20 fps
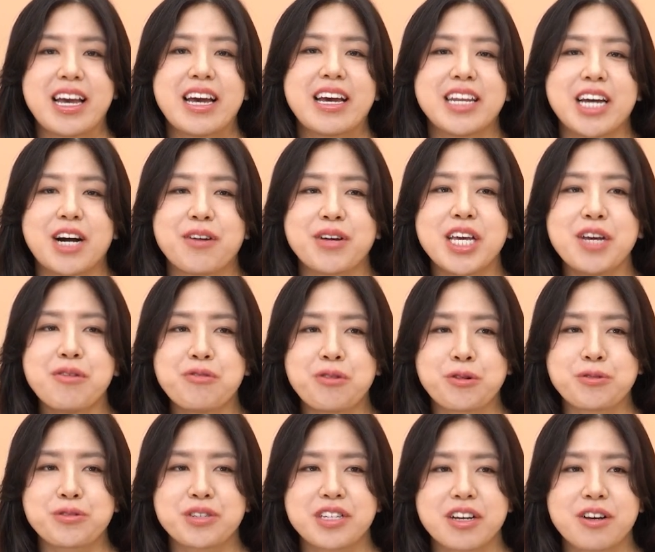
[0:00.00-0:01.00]
Now, he
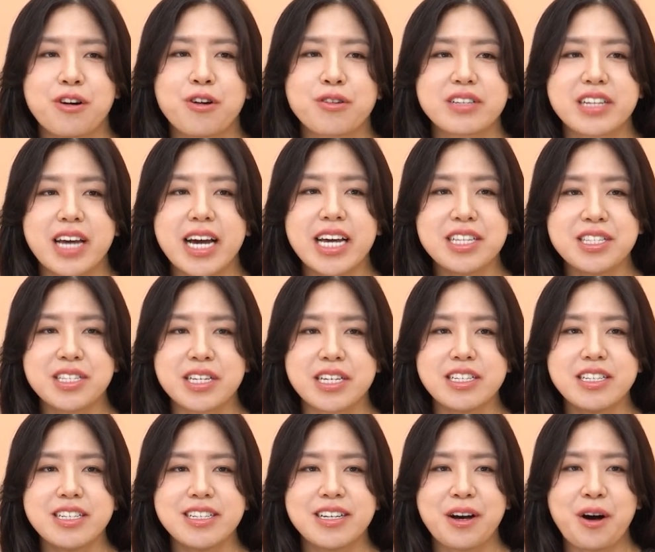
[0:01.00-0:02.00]
wrote,
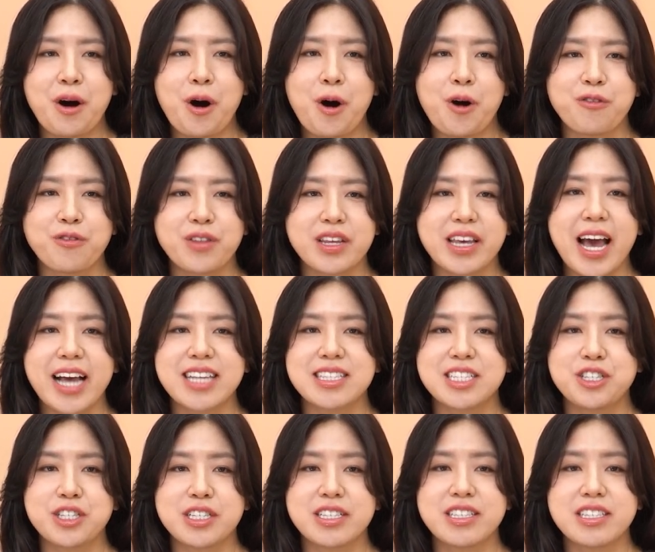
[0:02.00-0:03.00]
cognizant of the
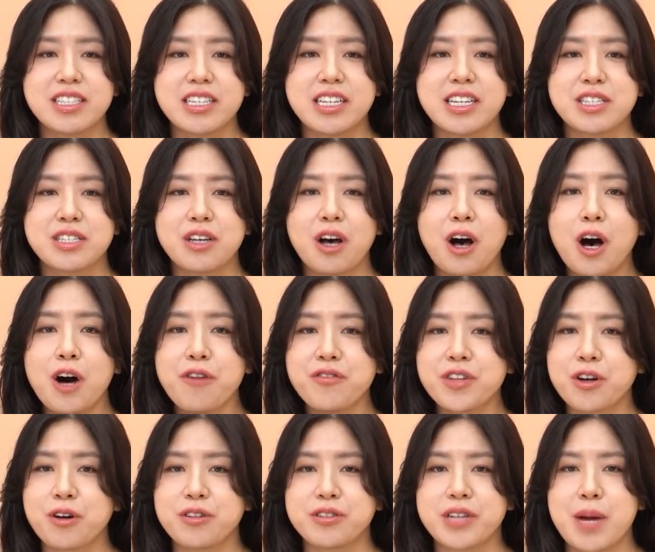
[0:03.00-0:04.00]
exigencies of
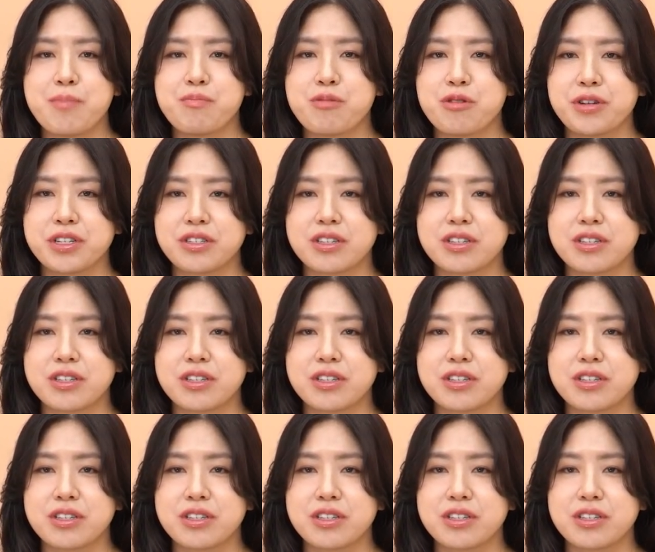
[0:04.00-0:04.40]
the contemporary